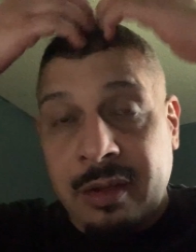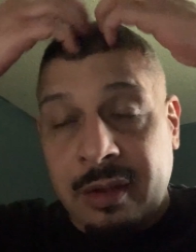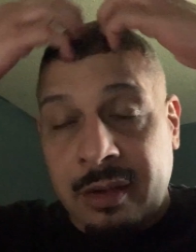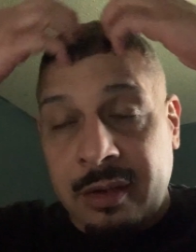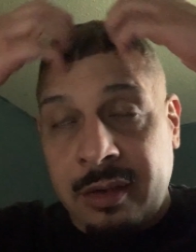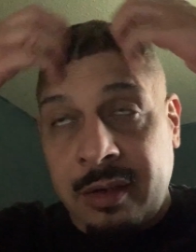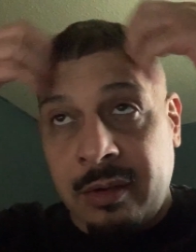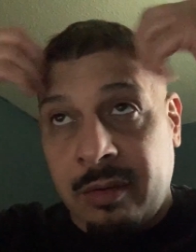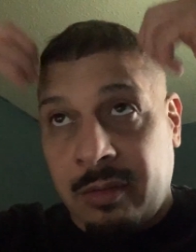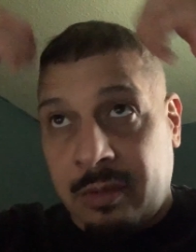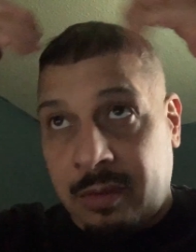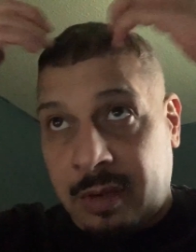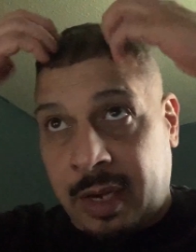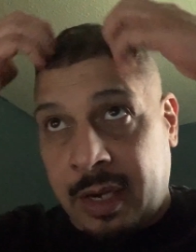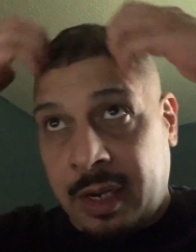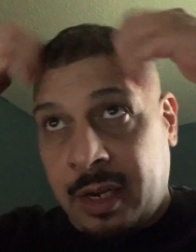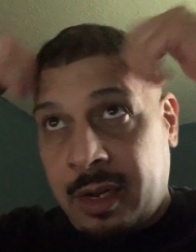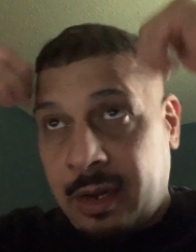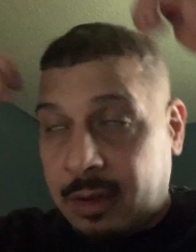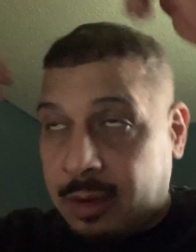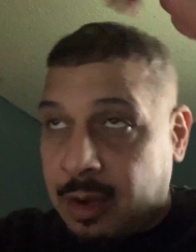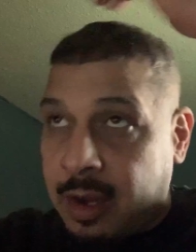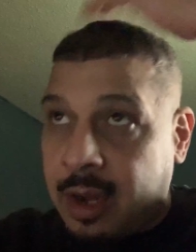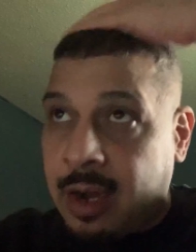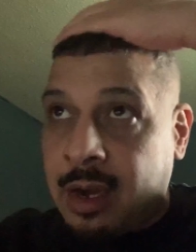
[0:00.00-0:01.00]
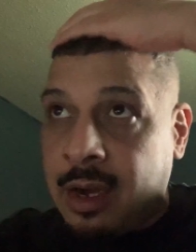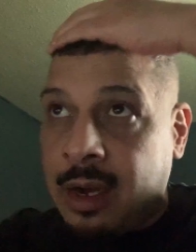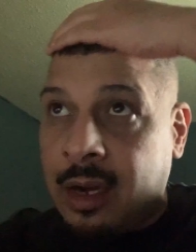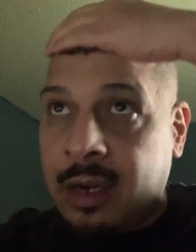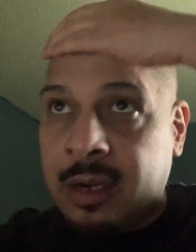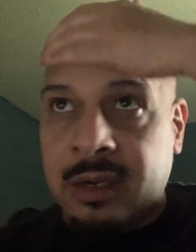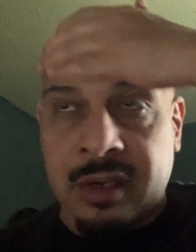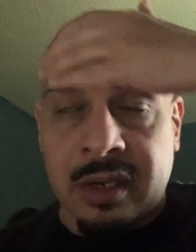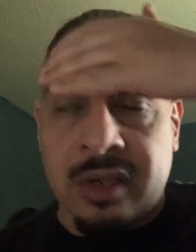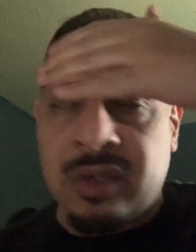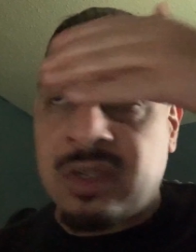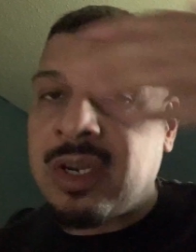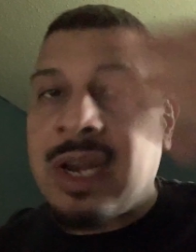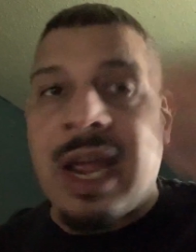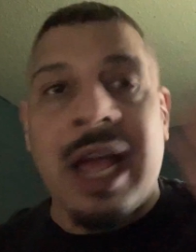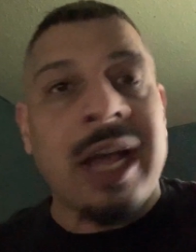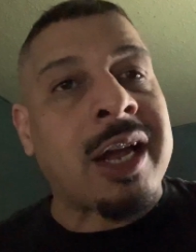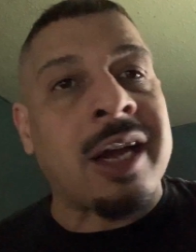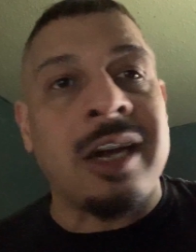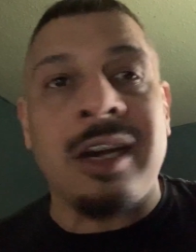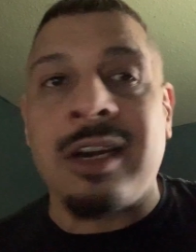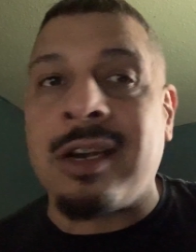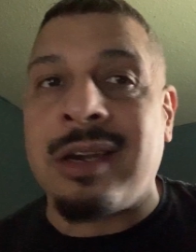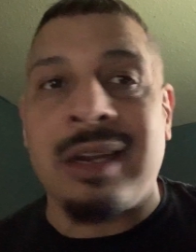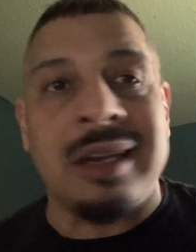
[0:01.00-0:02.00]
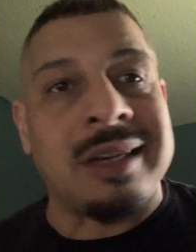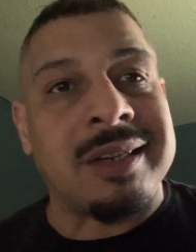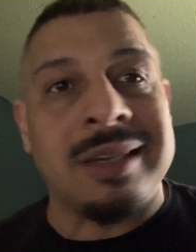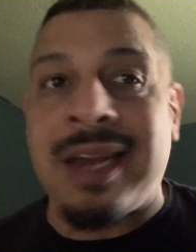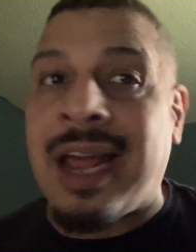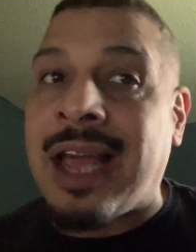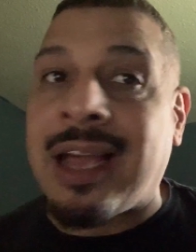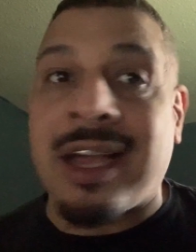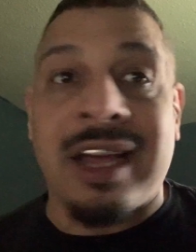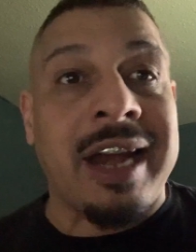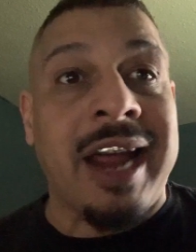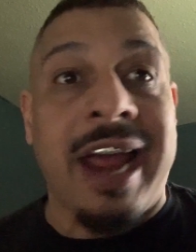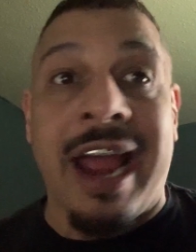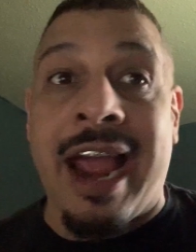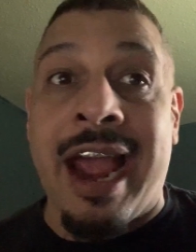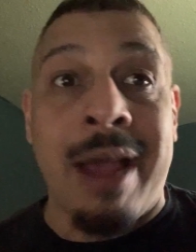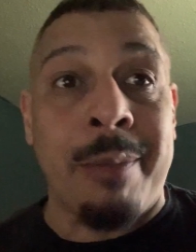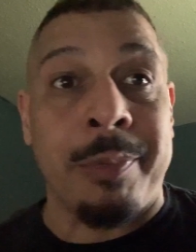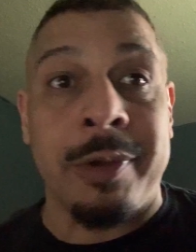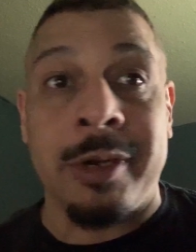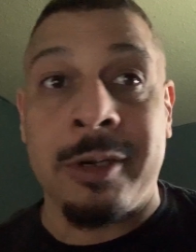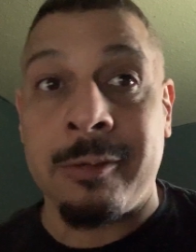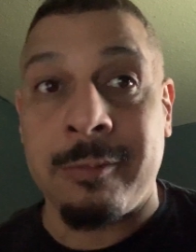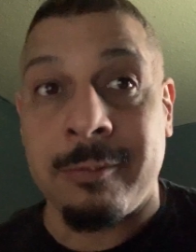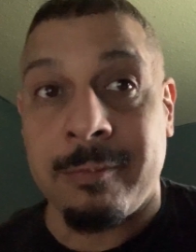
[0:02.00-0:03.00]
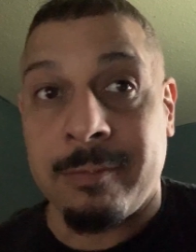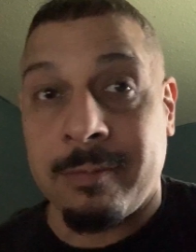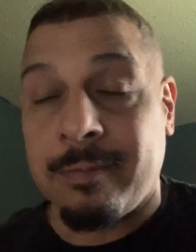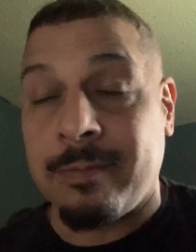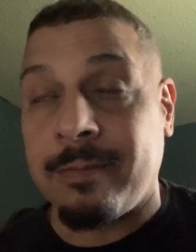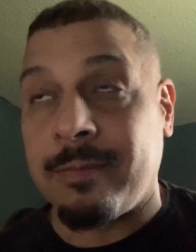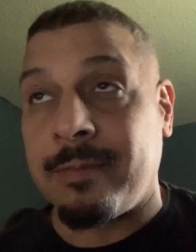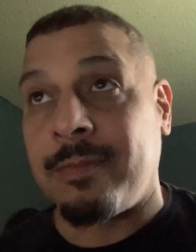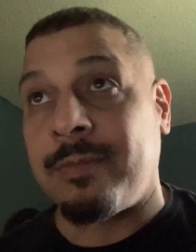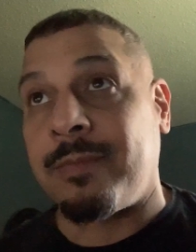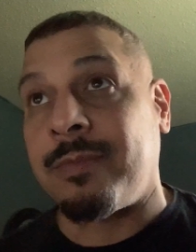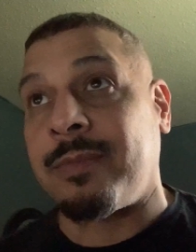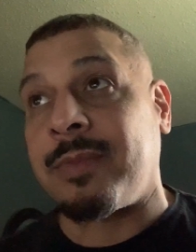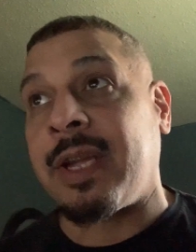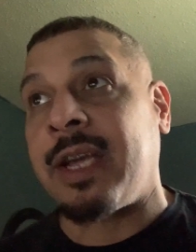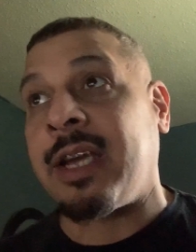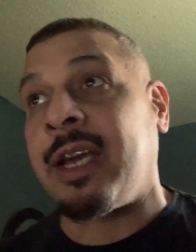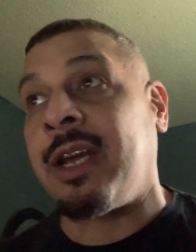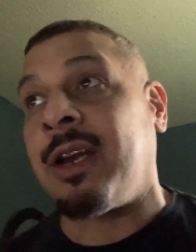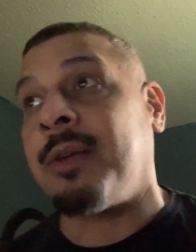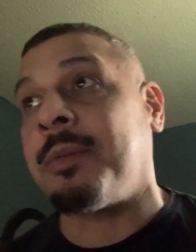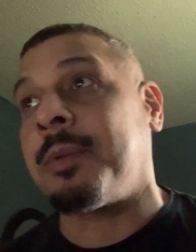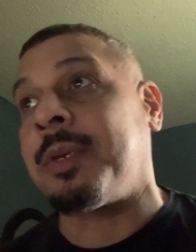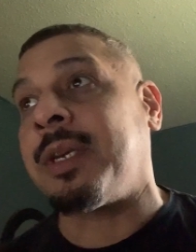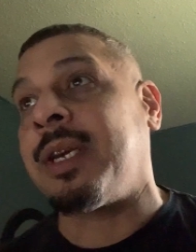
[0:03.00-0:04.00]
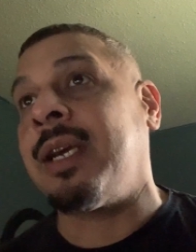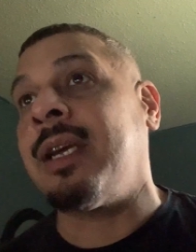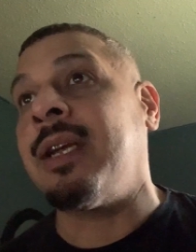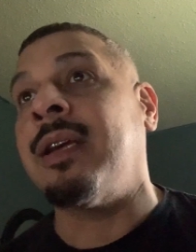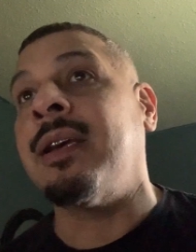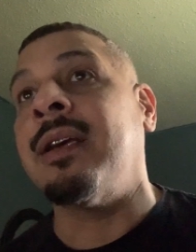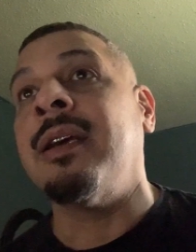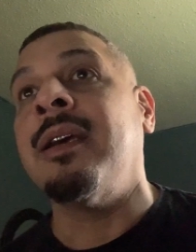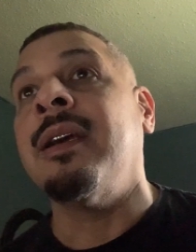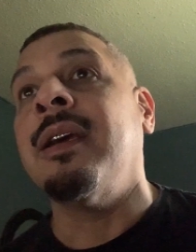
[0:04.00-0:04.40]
You don't like it. Uh, it's not going to, it's not going to happen. Like, you know what I'm saying?